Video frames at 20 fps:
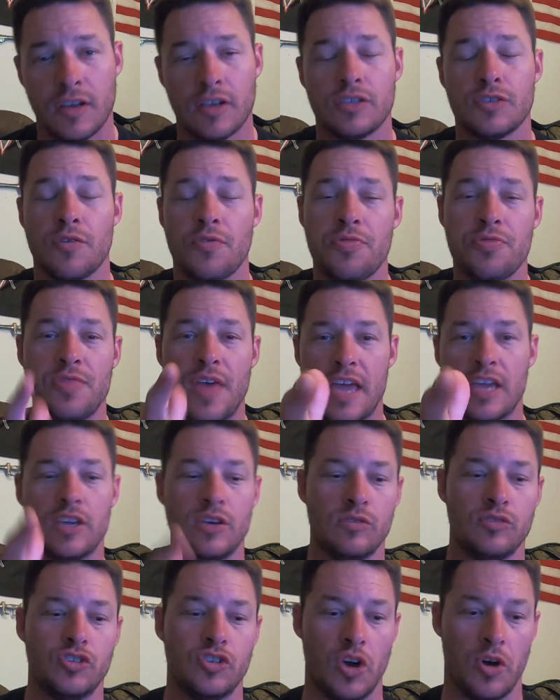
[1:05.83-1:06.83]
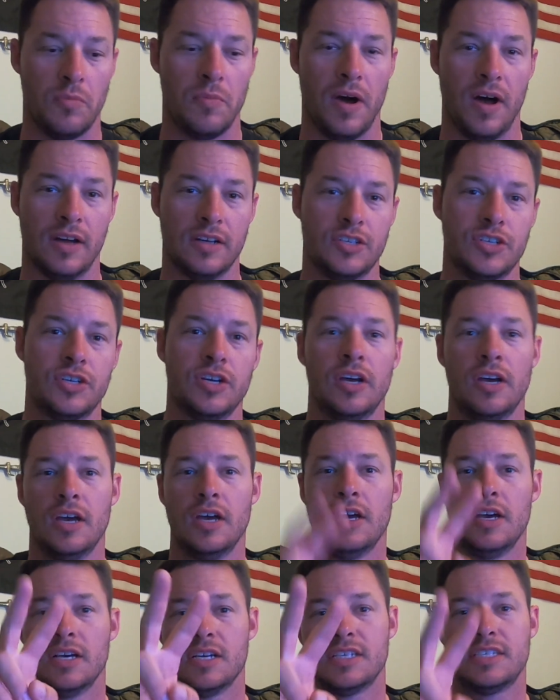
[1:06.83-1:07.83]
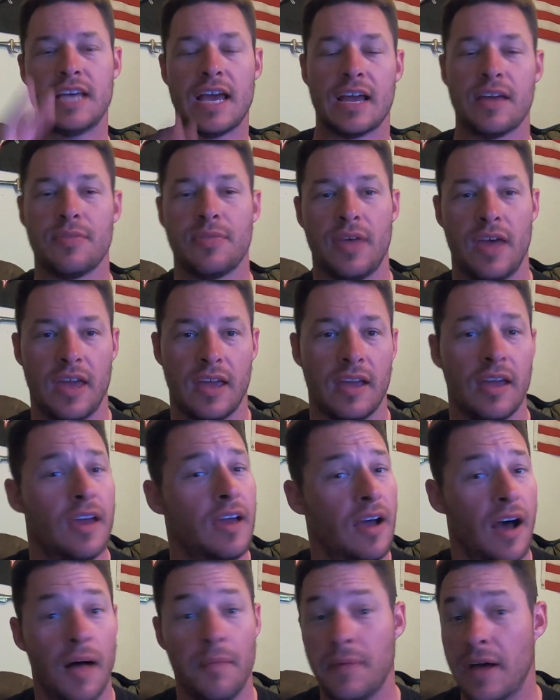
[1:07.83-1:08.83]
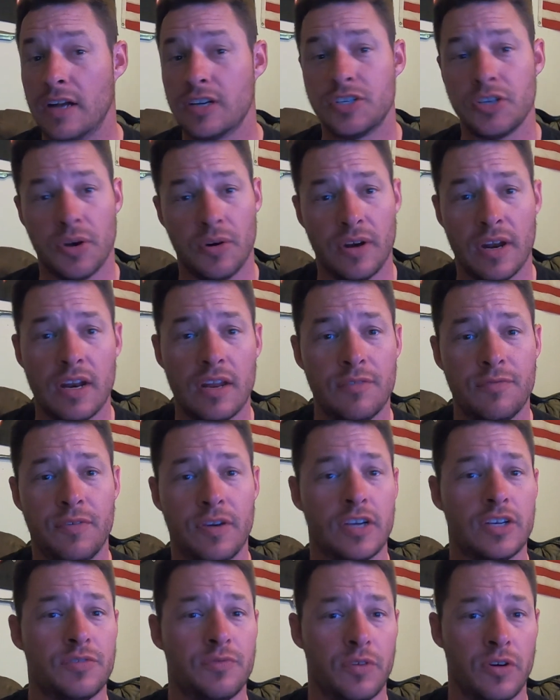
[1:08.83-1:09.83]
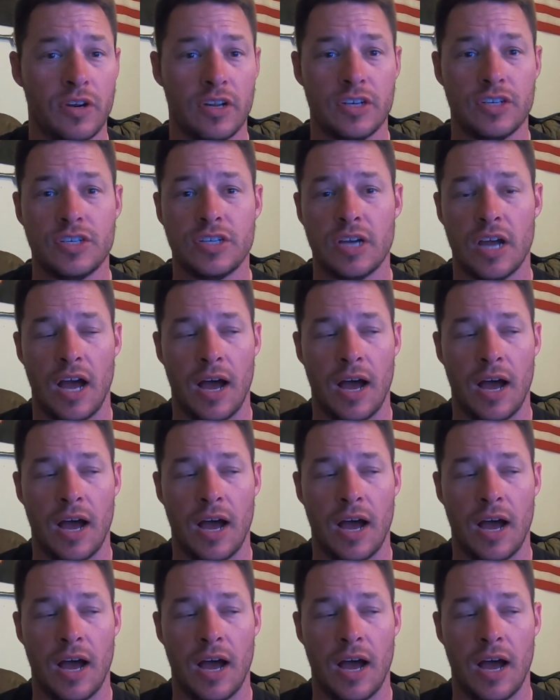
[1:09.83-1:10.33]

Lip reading: So thank you so much. Second thing, I'm not showing any fish footage.